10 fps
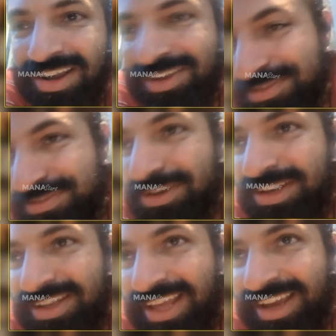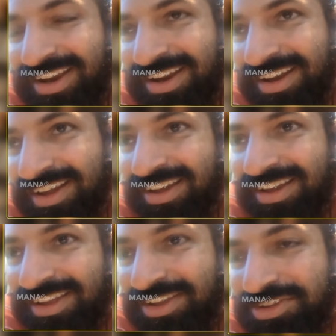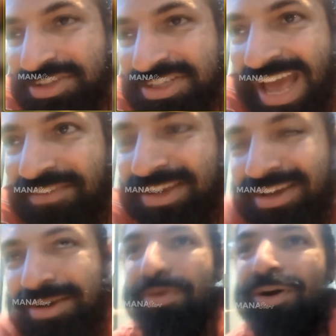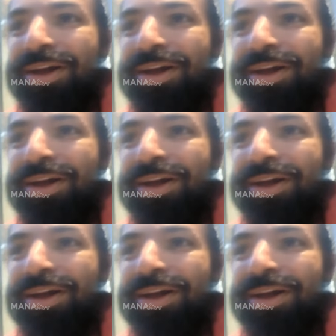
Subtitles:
thought you'll have more pressure because it's You're having so much